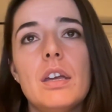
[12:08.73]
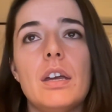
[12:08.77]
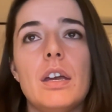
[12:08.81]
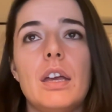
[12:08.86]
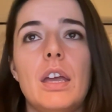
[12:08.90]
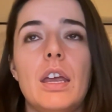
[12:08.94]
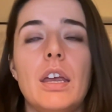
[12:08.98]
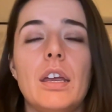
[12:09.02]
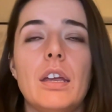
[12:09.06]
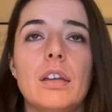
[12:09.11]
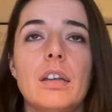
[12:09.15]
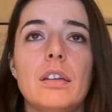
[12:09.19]

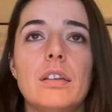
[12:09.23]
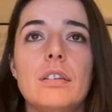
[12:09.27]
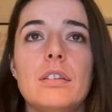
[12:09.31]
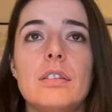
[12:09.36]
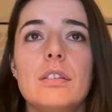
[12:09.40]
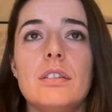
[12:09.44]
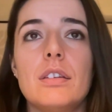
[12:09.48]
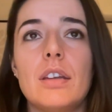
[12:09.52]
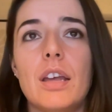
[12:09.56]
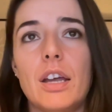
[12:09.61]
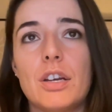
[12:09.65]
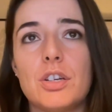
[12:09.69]
And
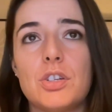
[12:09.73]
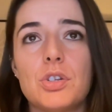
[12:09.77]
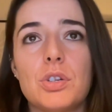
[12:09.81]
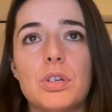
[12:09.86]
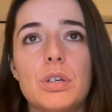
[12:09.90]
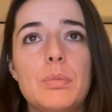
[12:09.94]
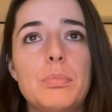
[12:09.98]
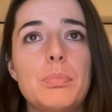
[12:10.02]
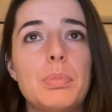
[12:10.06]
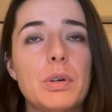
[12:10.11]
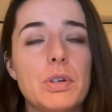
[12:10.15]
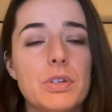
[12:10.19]

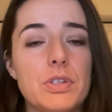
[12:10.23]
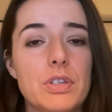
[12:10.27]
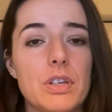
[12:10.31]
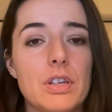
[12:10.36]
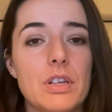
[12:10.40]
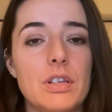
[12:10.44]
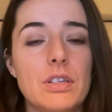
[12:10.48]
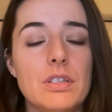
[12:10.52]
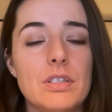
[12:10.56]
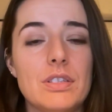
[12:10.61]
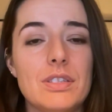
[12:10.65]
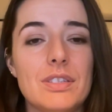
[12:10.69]
naturally,
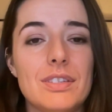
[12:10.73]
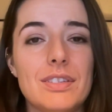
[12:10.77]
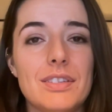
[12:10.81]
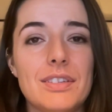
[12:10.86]
bursas